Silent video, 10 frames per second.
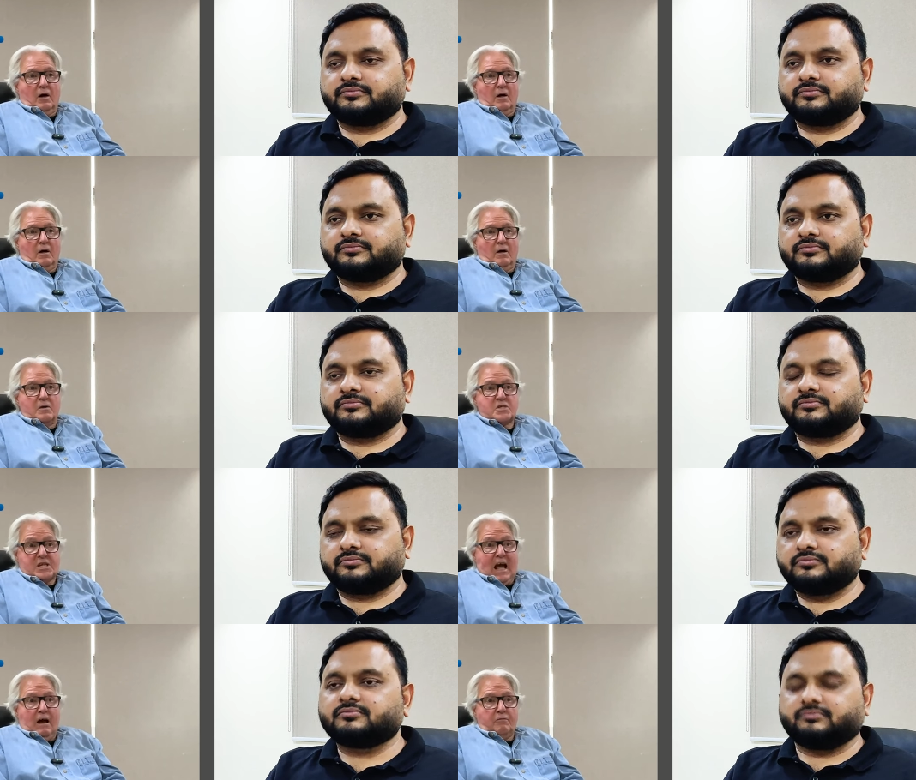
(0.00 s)
Speaker 1: uh,
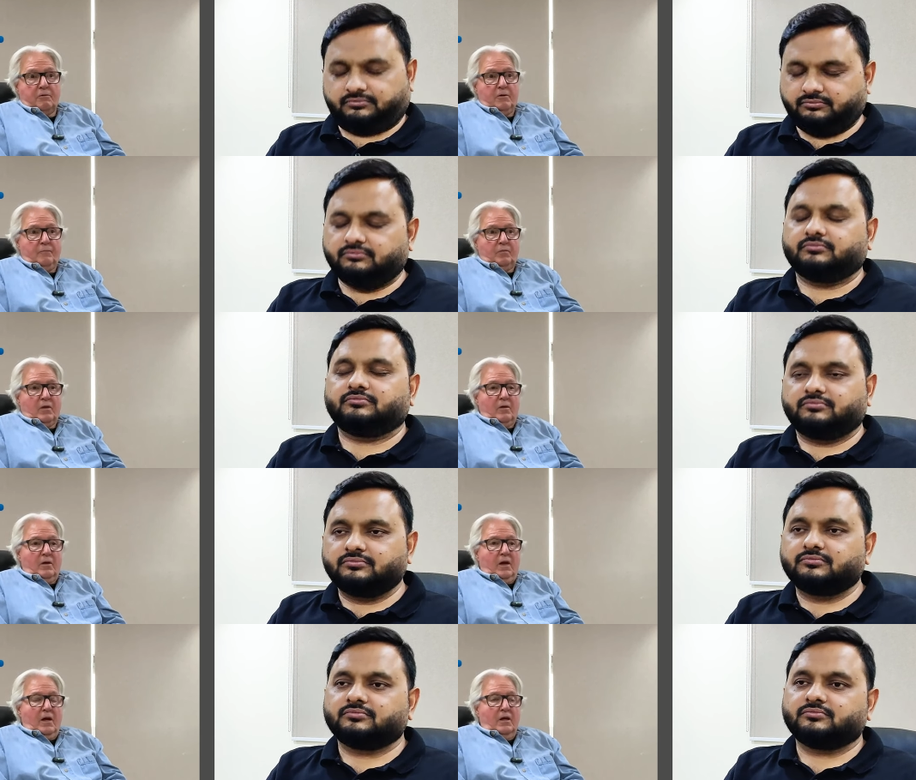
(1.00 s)
staff, mm-hmm.
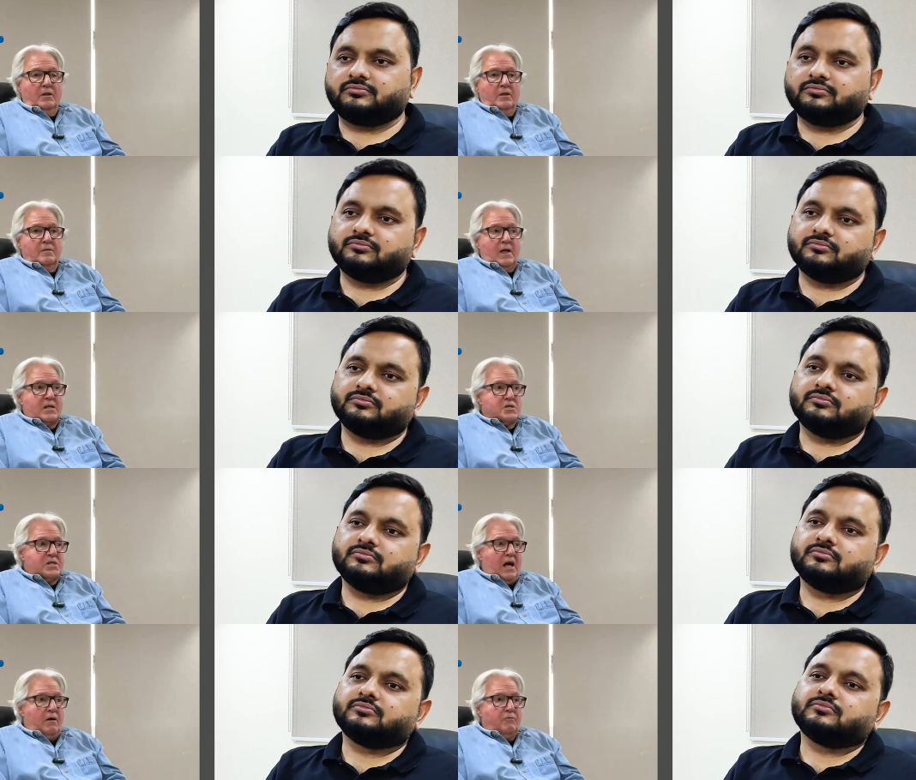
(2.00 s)
and that
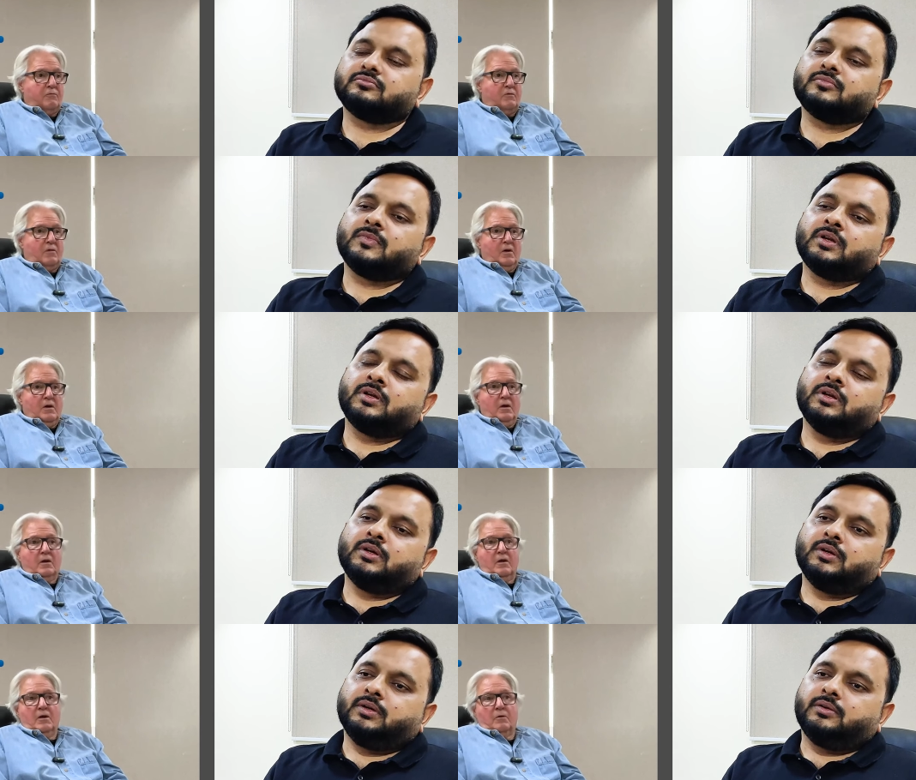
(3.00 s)
staff,
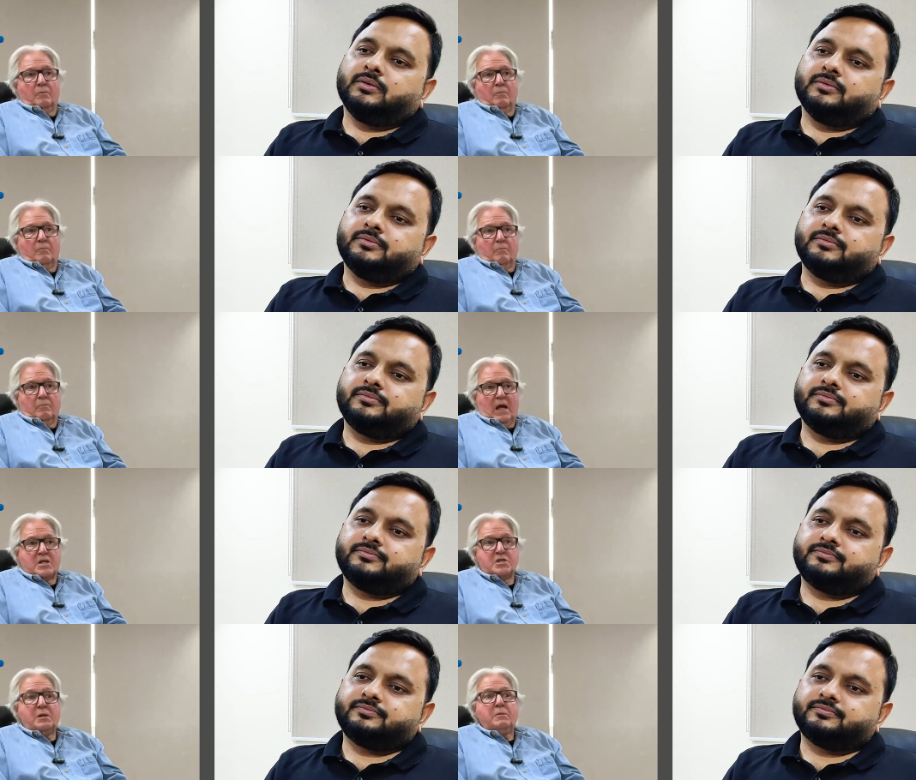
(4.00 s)
you know,
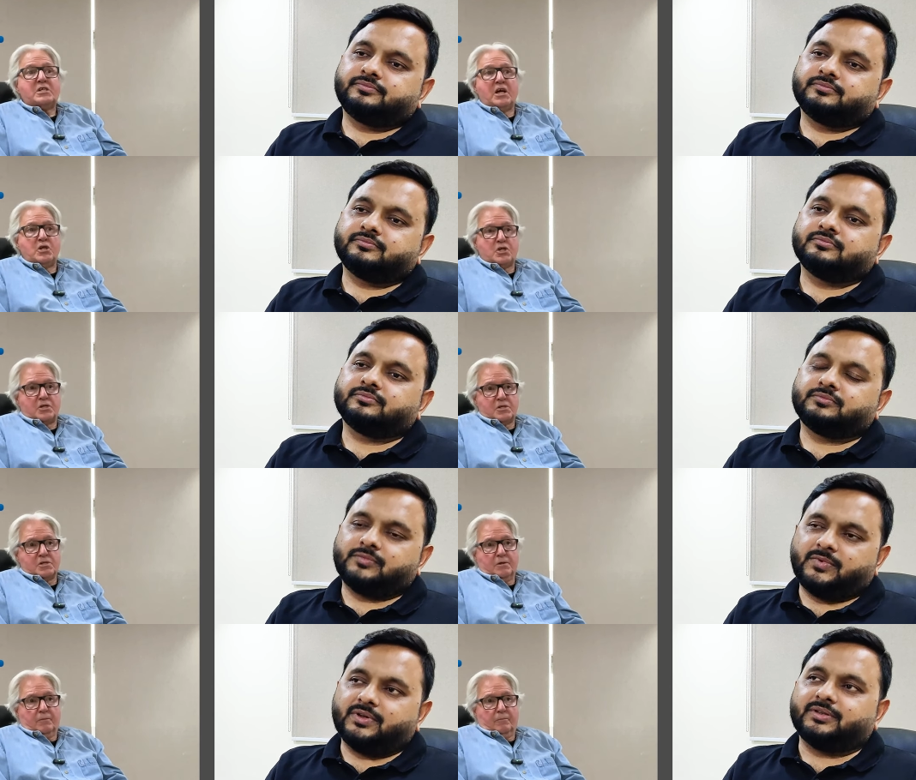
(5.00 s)
has
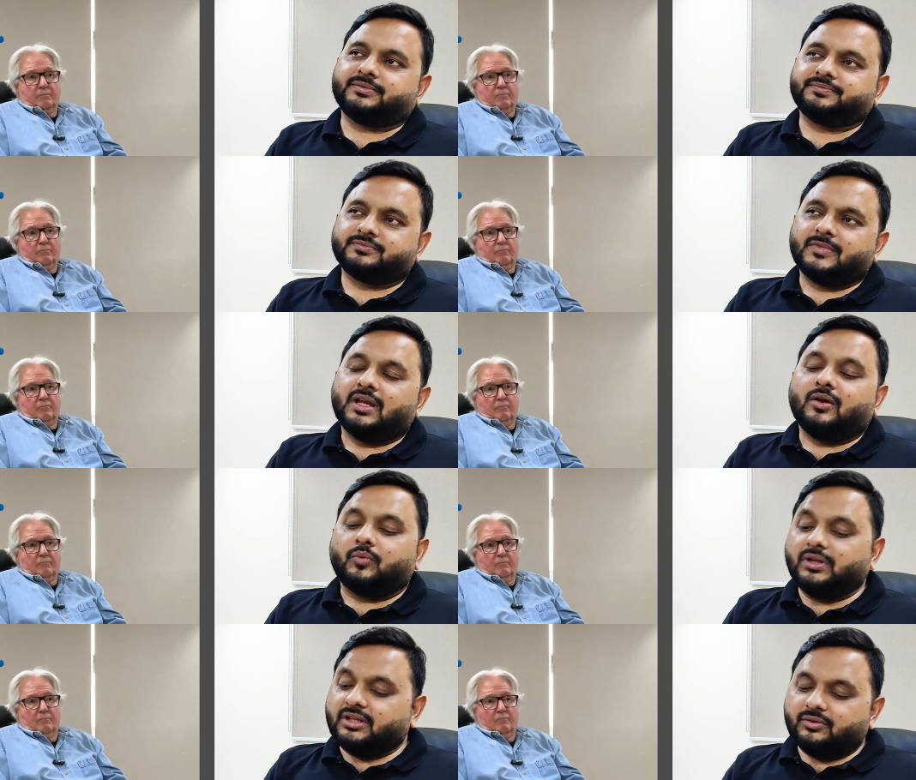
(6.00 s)
limitations.
Speaker 2: Yeah.
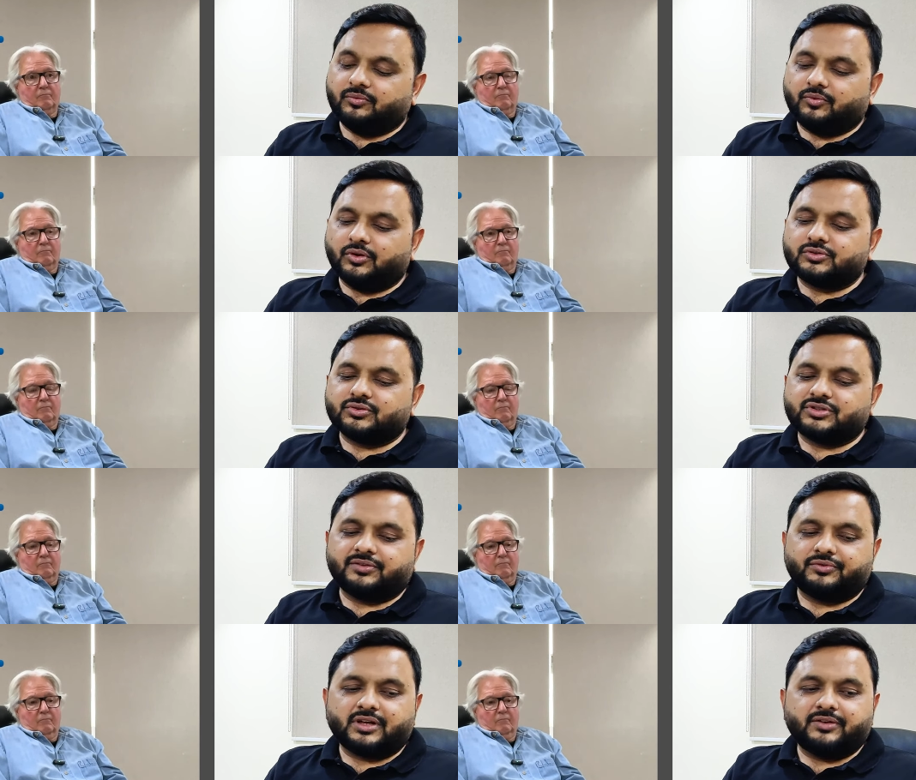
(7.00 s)
One thing also,
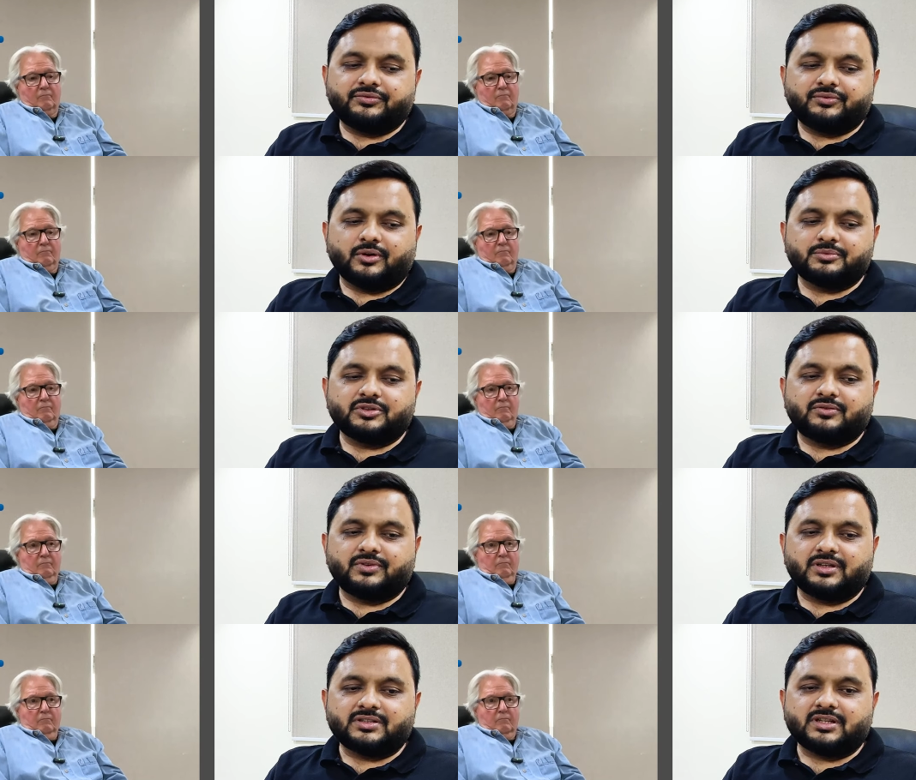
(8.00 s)
chef, what I've
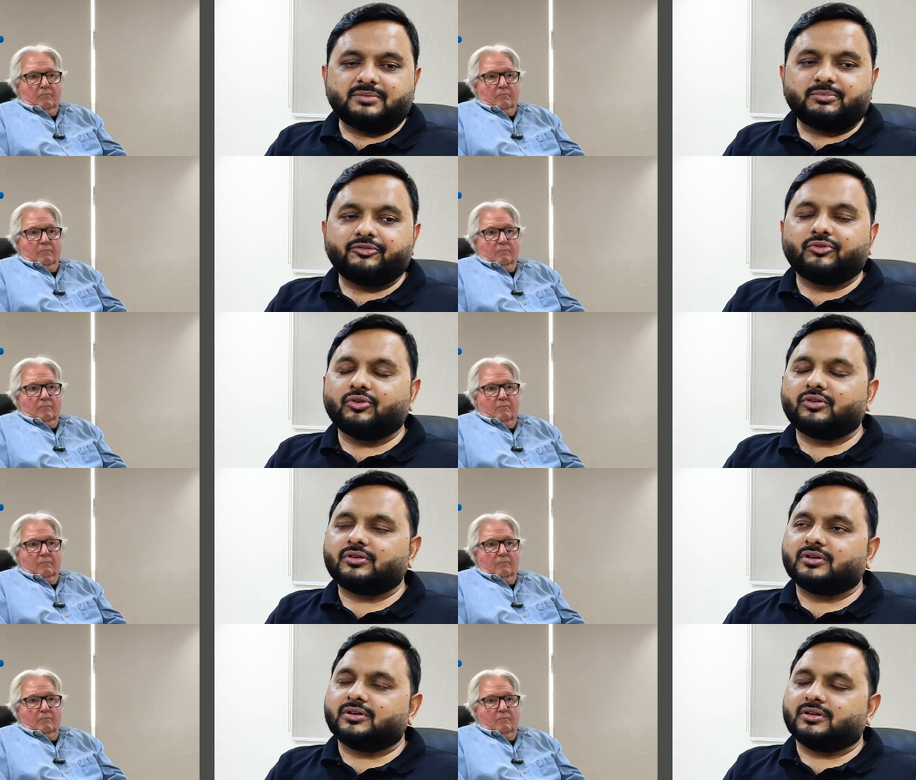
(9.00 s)
observed is that
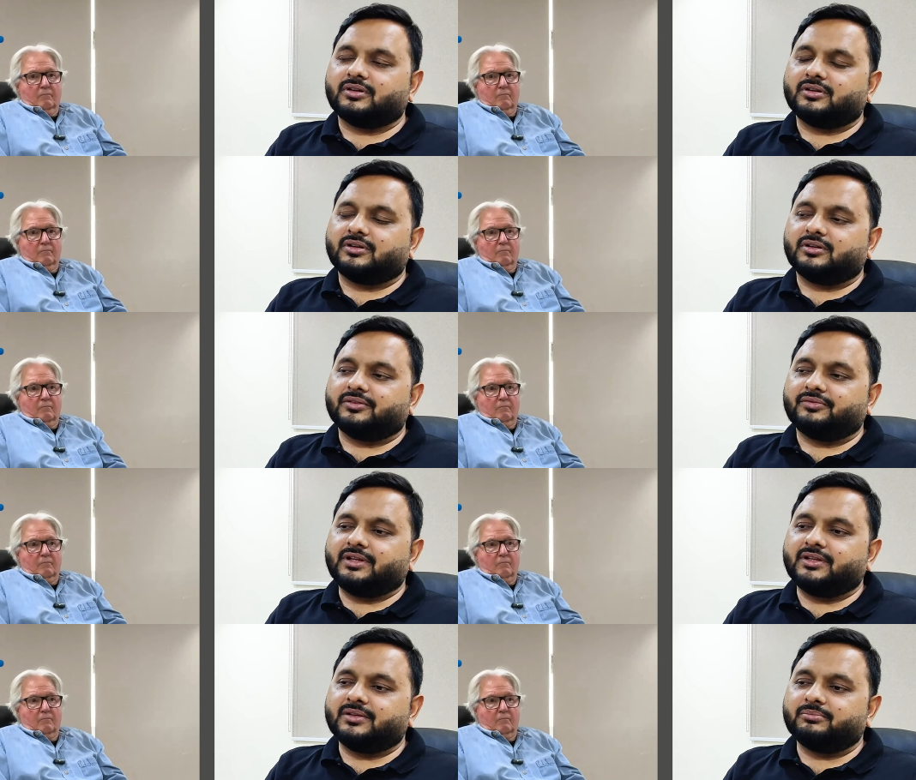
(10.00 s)
before, uh,
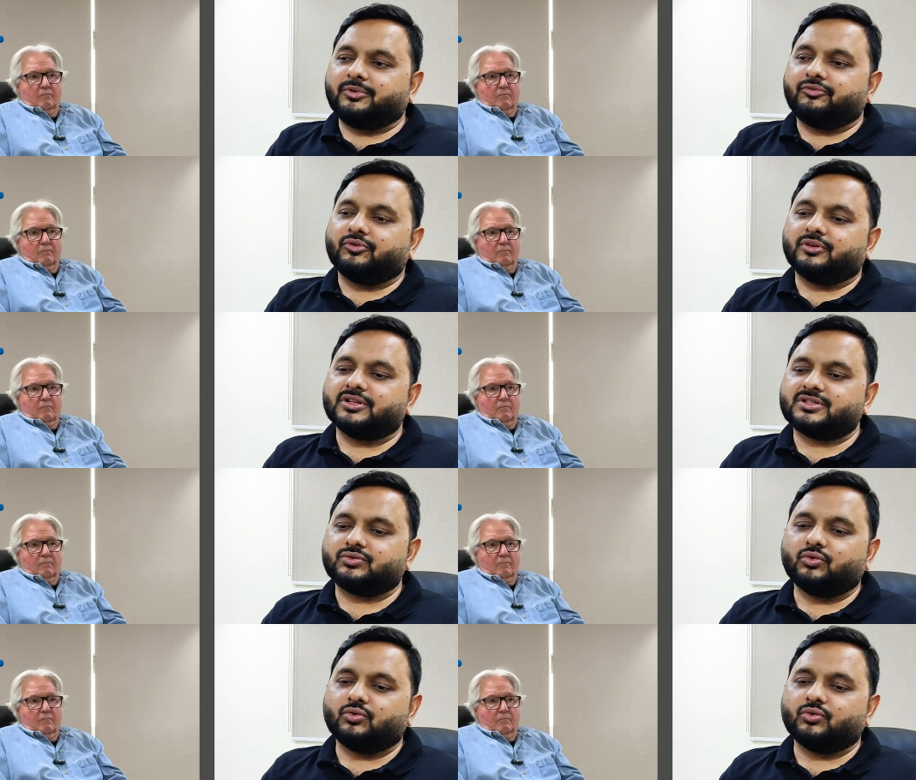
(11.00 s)
when before this